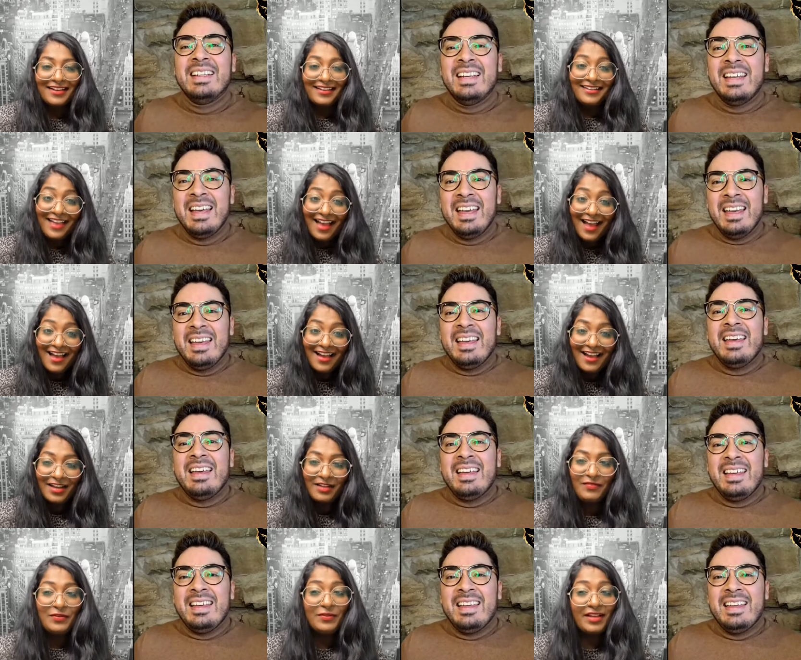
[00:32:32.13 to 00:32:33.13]
Speaker 1: Yeah,
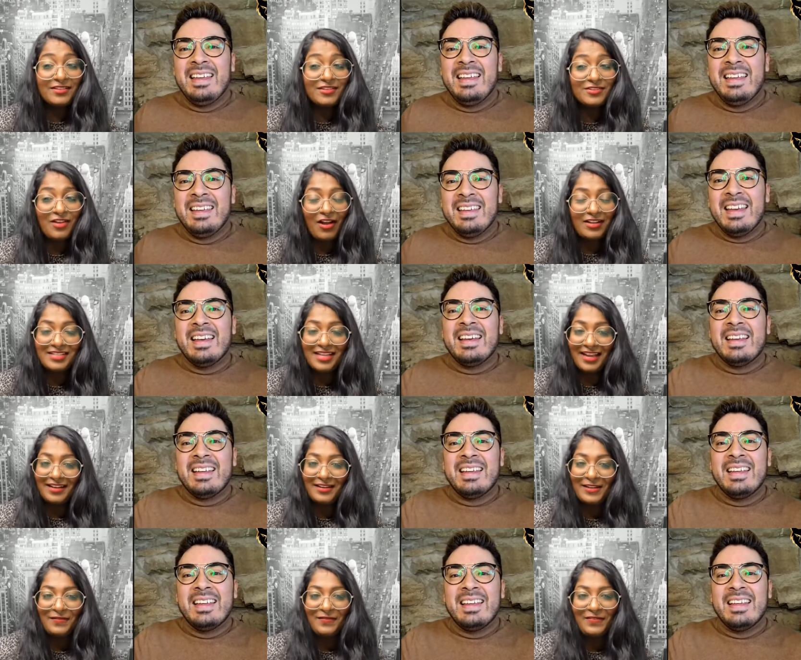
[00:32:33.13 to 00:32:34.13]
and if you like this
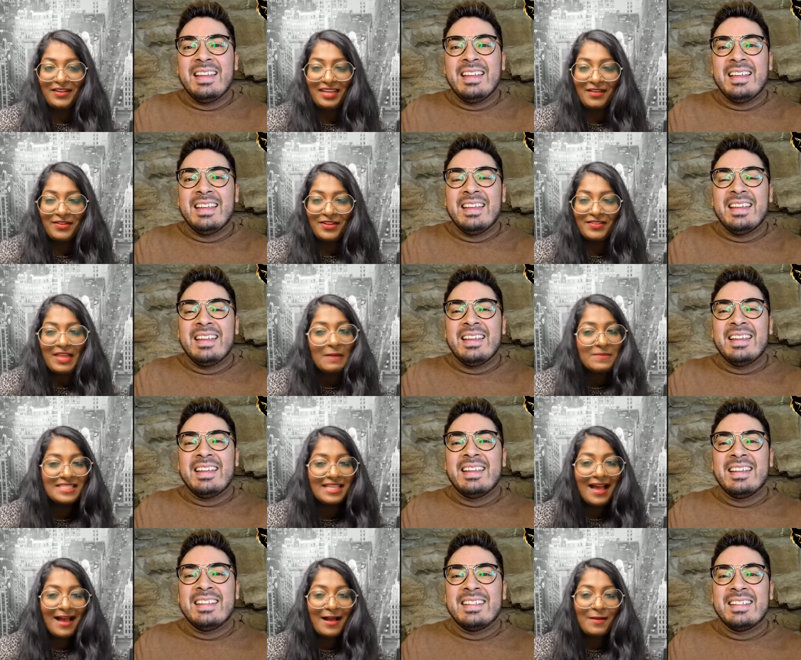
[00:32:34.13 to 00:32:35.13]
content, yeah. give give it a thumbs
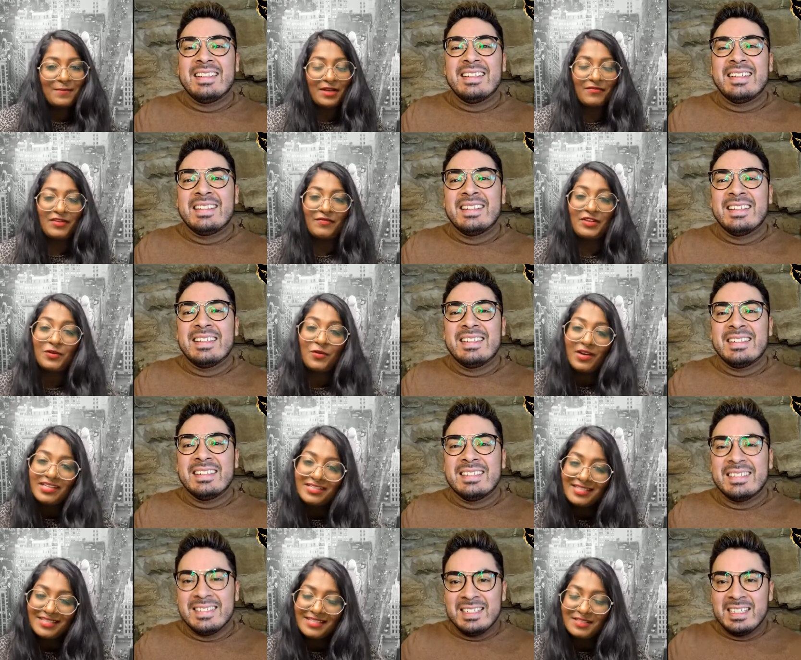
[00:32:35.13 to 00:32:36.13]
up. And if you have any
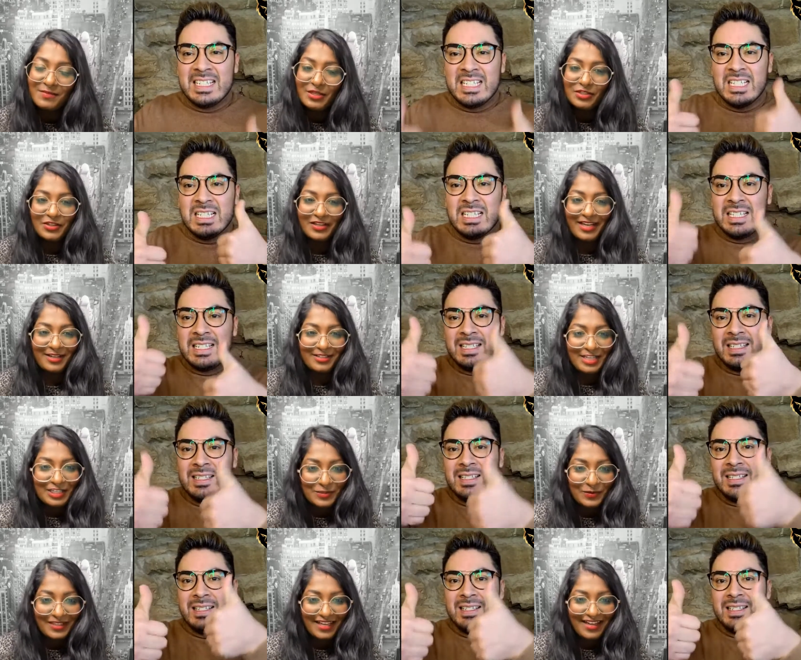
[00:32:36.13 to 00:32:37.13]
questions, make sure to get in
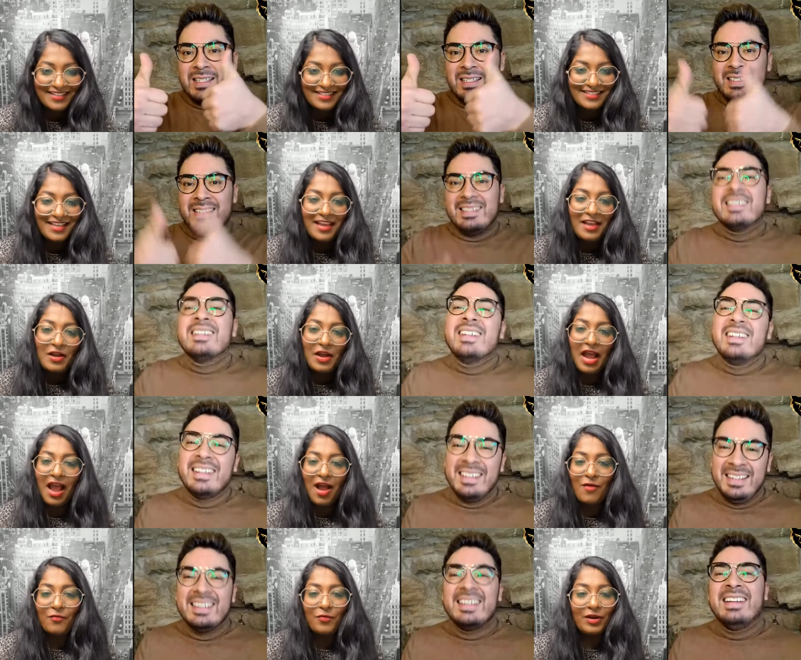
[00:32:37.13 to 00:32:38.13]
touch with us.
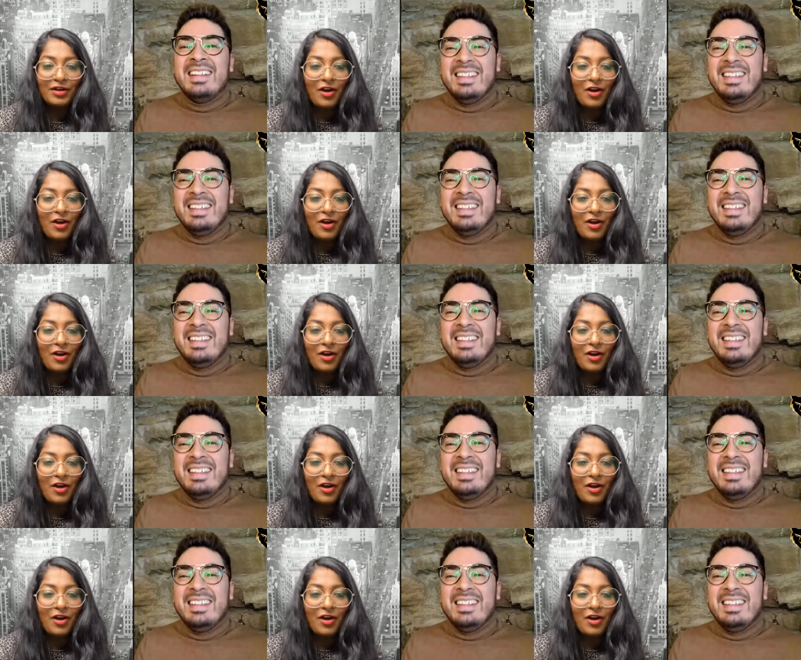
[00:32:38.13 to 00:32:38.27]
Uh, we're